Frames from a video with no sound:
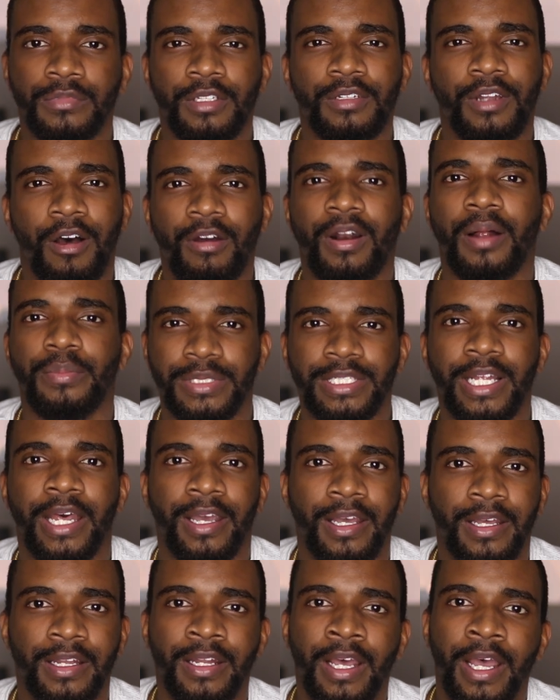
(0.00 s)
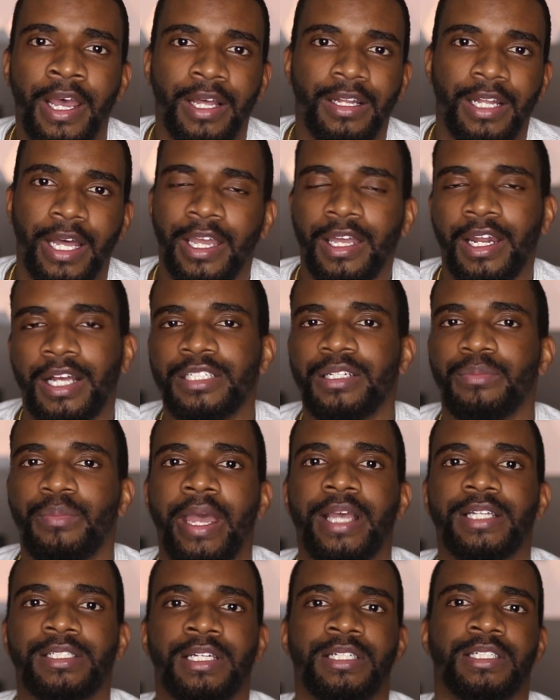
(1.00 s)
You know what I'm saying? Like, it doesn't
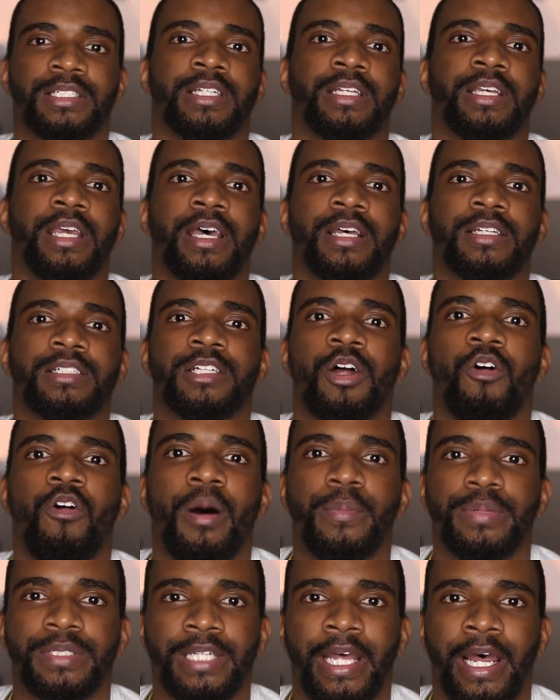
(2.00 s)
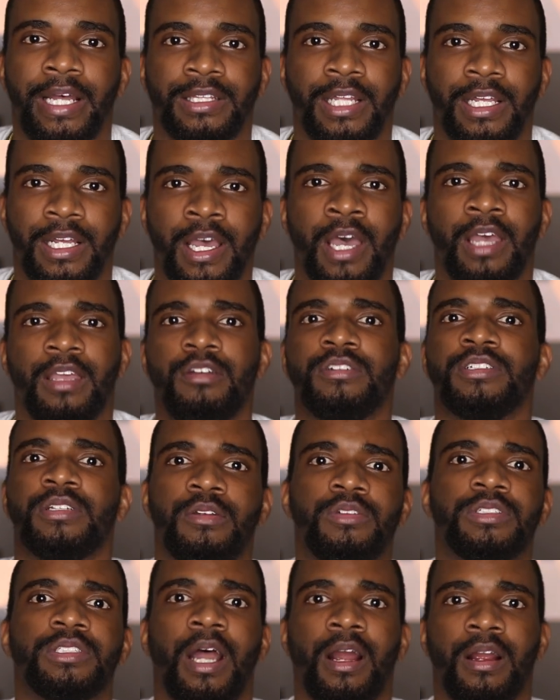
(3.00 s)
make sense to get so upset that you,
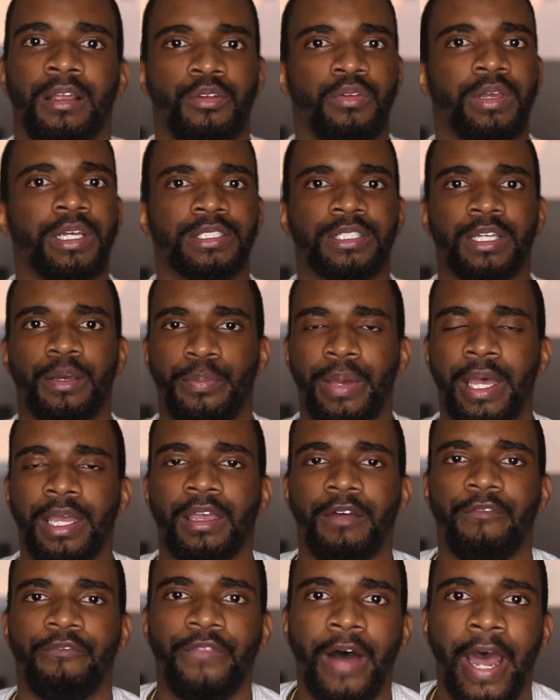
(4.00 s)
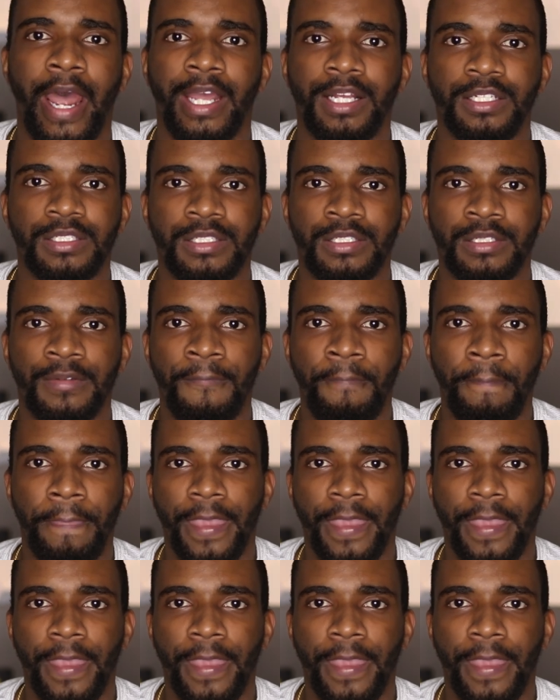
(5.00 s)
you start, you get to picking fights.